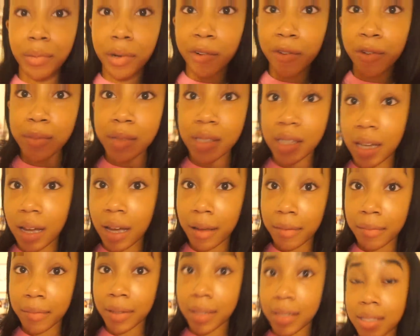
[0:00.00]
room is a
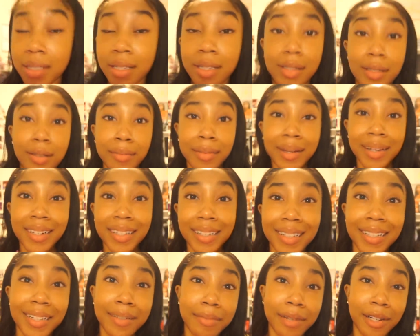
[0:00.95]
hot mess, so I'm about to
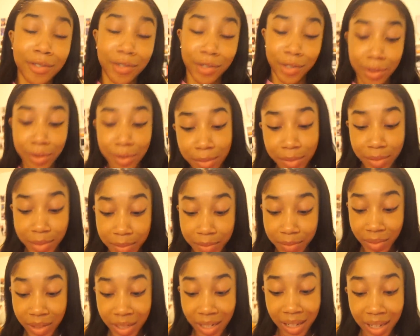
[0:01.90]
clean my room.
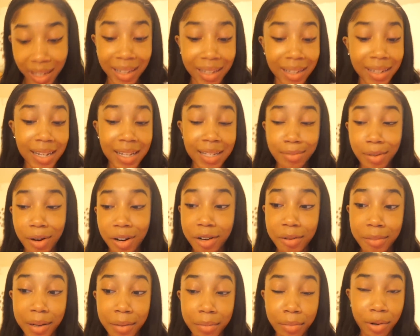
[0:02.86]
And that's part
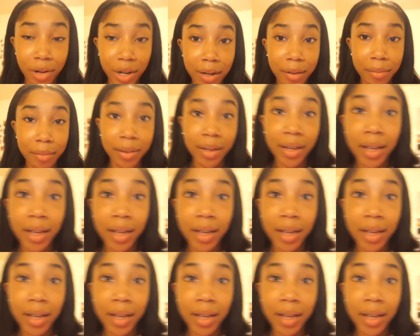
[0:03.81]
of my prep.